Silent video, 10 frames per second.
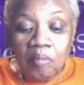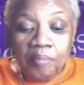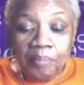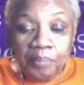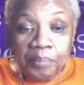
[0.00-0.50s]

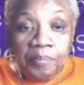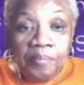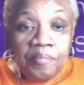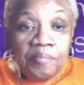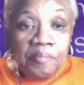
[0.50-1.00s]
on the
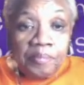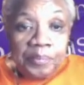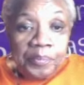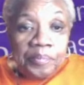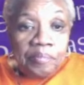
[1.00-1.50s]
political
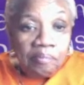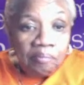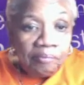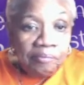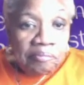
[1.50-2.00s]
side.
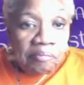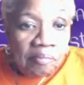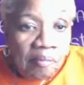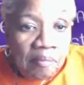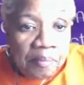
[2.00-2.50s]

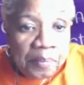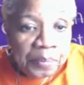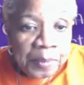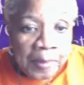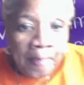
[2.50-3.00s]
So it's
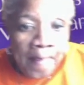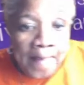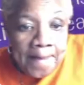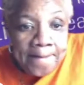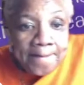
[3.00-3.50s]
a
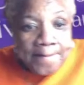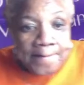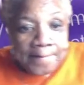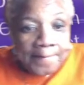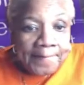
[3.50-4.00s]
machine.
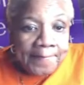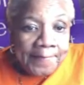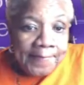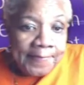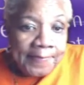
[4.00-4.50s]

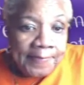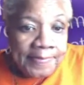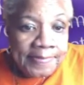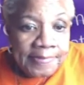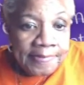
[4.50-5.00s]
And
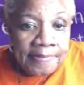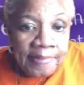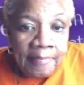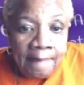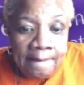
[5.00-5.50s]
anybody know what the
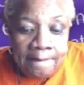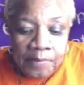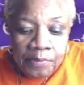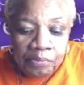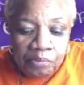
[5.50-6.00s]
machine
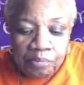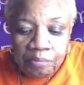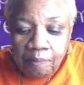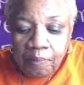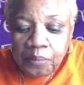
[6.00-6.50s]
is, they
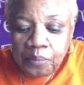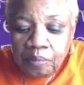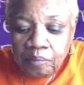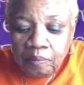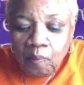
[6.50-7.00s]
should know what the
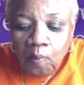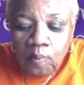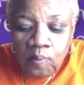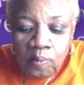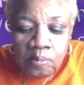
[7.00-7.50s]

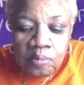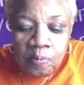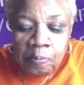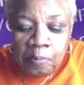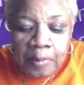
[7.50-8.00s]
machine is.
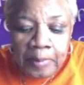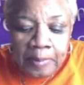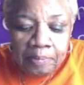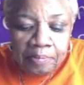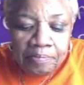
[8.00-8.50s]

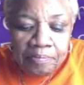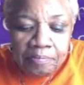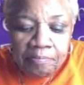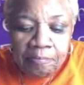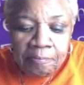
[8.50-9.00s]

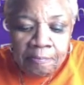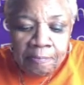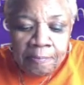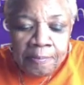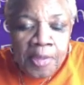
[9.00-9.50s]

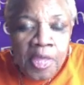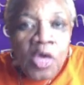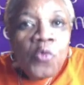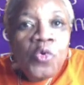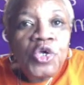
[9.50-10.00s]
And you got
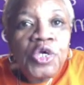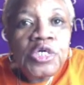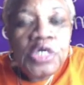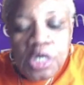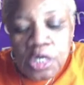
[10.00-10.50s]
to be on
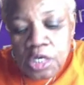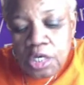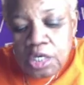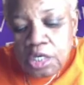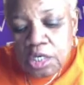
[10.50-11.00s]
the team to